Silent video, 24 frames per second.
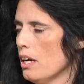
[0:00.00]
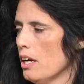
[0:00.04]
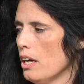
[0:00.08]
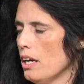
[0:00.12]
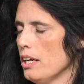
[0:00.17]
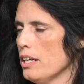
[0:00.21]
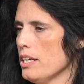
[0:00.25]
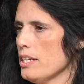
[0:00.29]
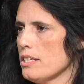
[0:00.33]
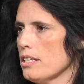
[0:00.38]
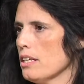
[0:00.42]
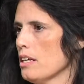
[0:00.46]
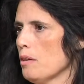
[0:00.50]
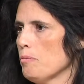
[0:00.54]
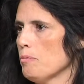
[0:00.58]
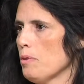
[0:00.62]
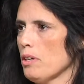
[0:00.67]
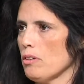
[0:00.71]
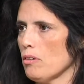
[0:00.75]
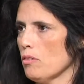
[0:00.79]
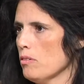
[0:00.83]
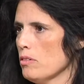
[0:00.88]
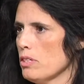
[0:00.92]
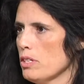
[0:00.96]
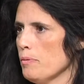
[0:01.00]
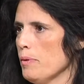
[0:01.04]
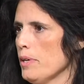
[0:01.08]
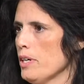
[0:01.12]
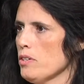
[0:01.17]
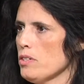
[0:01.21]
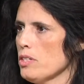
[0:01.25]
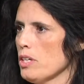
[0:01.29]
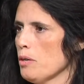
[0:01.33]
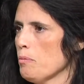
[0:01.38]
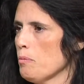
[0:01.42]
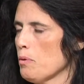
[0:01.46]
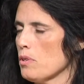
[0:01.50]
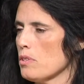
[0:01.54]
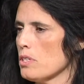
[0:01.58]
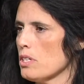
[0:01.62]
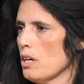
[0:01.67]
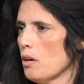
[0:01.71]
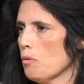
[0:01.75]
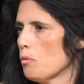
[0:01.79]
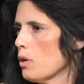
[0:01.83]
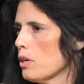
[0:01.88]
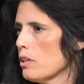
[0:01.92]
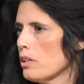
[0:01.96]
and he said, I'm not growing tomatoes anymore. It's
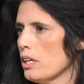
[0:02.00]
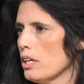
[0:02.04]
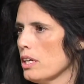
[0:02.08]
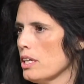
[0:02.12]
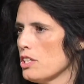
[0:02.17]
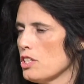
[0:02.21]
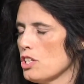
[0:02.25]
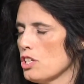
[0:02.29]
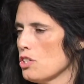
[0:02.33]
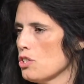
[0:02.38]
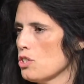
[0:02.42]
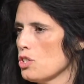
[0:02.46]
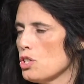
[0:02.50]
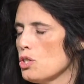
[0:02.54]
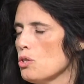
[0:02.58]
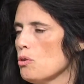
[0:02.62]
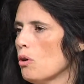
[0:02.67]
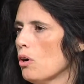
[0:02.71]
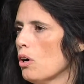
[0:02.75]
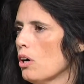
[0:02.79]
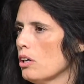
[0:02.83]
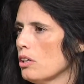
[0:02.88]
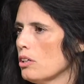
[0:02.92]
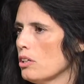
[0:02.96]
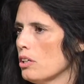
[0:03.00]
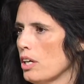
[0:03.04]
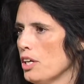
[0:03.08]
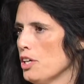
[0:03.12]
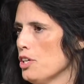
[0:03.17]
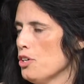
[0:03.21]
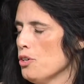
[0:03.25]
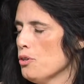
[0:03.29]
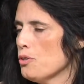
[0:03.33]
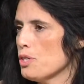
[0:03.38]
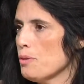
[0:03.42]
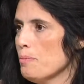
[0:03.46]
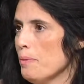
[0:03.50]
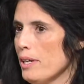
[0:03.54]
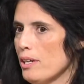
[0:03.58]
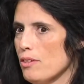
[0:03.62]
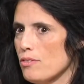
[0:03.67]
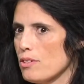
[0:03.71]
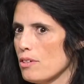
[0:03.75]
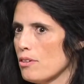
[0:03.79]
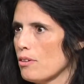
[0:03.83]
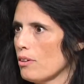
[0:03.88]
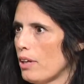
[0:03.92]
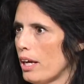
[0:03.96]
not worth it. It's just too hard to. And
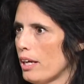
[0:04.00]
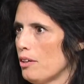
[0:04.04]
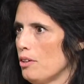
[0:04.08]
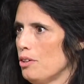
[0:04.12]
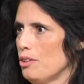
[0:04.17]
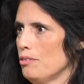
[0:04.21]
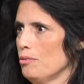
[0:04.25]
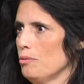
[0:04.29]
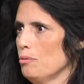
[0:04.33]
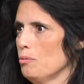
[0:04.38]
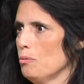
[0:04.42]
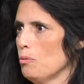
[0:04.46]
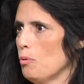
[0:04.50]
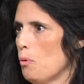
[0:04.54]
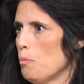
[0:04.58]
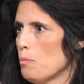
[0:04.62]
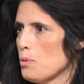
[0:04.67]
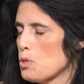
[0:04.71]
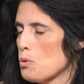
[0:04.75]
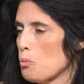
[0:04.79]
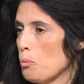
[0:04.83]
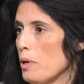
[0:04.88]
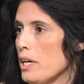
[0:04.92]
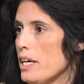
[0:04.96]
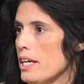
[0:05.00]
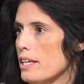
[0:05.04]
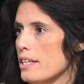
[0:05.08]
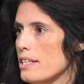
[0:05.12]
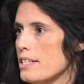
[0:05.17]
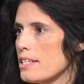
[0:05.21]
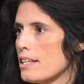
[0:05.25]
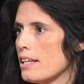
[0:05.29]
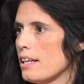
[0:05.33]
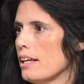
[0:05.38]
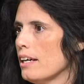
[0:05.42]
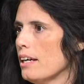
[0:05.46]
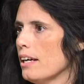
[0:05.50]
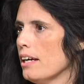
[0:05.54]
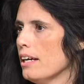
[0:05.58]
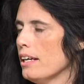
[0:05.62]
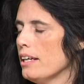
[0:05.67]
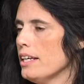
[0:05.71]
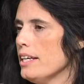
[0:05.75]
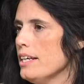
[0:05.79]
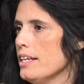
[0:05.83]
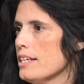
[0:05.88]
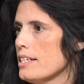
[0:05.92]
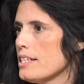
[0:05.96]
tomatoes are like almost weeds, and
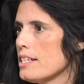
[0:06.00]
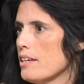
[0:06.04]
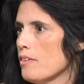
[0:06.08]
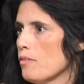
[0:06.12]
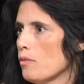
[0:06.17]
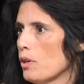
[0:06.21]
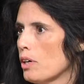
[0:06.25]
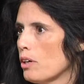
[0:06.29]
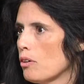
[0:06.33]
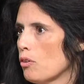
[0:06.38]
he doesn't even want to